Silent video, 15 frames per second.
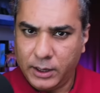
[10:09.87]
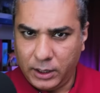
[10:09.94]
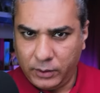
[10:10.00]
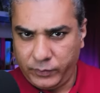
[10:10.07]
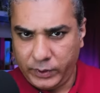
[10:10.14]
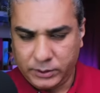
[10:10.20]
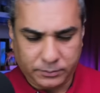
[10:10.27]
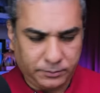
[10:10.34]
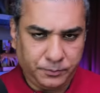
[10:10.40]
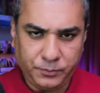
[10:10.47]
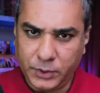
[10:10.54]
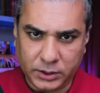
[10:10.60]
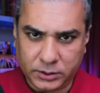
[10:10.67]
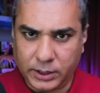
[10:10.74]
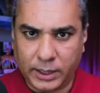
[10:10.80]
If it
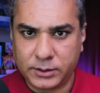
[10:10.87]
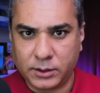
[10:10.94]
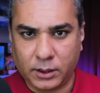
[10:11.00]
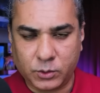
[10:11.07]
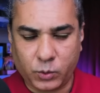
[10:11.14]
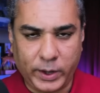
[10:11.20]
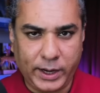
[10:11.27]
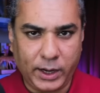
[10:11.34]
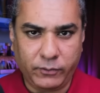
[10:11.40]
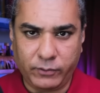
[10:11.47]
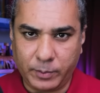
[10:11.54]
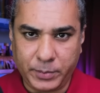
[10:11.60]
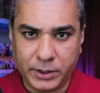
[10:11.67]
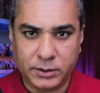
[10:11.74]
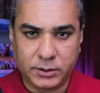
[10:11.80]
starts acquiring
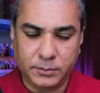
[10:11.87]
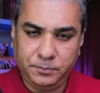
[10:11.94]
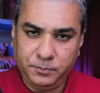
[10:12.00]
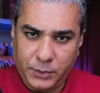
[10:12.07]
weapons,